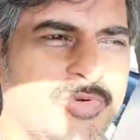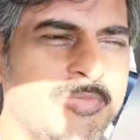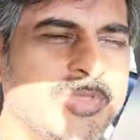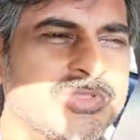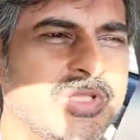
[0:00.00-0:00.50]

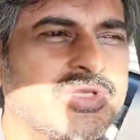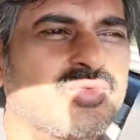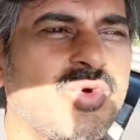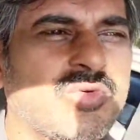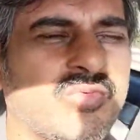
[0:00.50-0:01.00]
from mistakes,
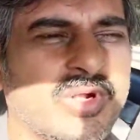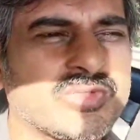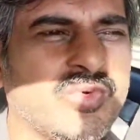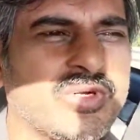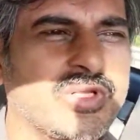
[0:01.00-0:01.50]
what
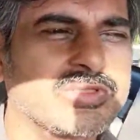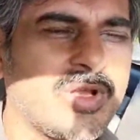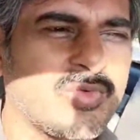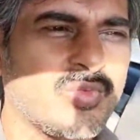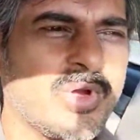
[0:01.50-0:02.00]
works, what does
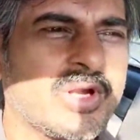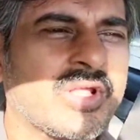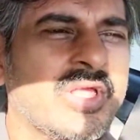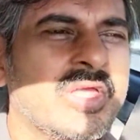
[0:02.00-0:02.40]
not work.